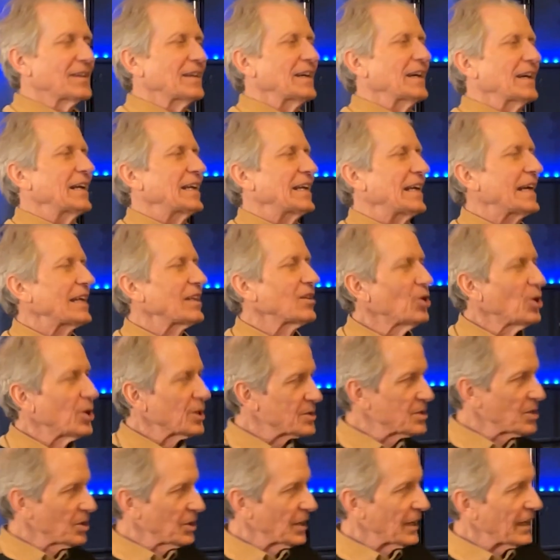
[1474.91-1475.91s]
An analog
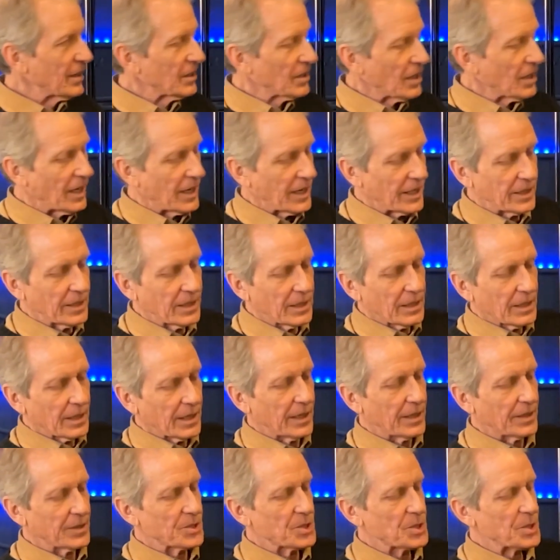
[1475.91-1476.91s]
delay line
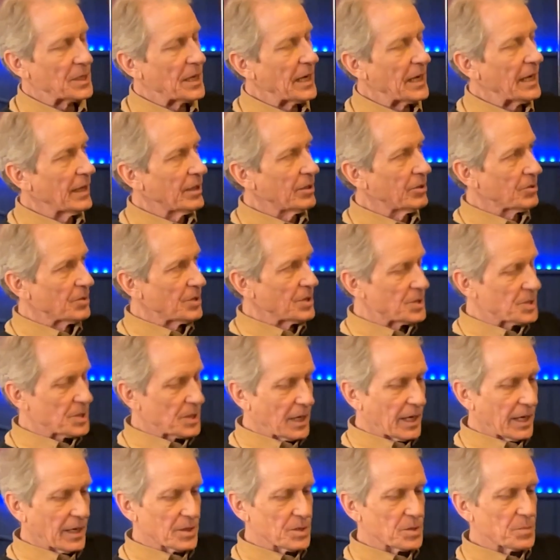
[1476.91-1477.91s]
and a scanner that
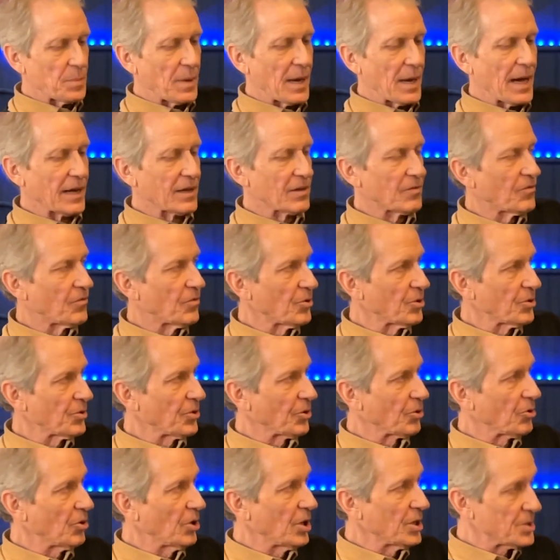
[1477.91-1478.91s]
scans back and forth
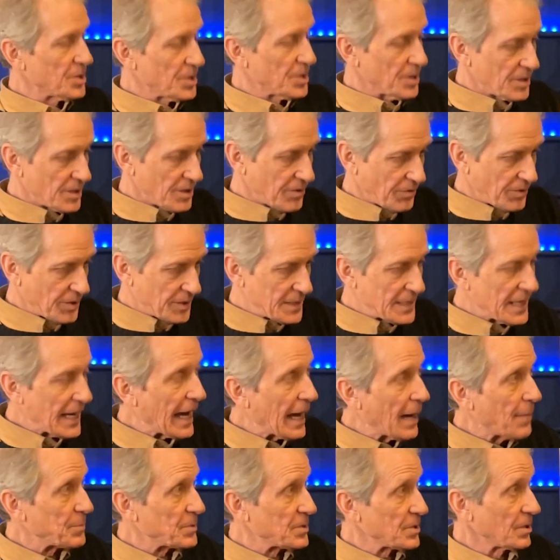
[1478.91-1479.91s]
across the different
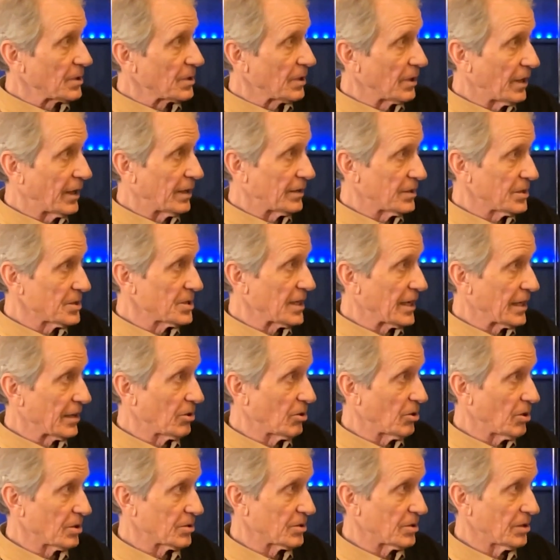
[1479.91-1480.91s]
taps on this
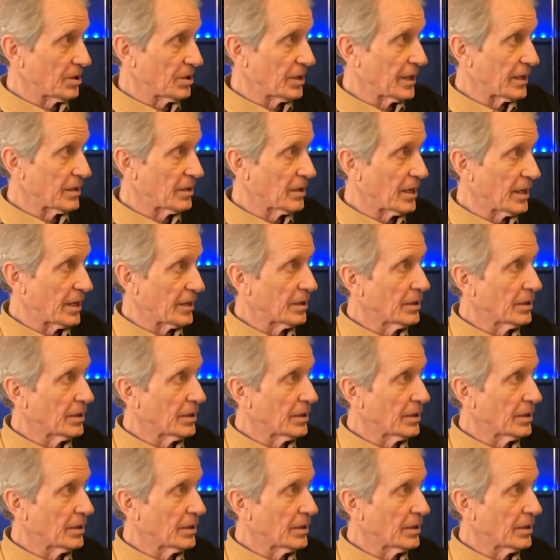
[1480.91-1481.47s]
analog delay line.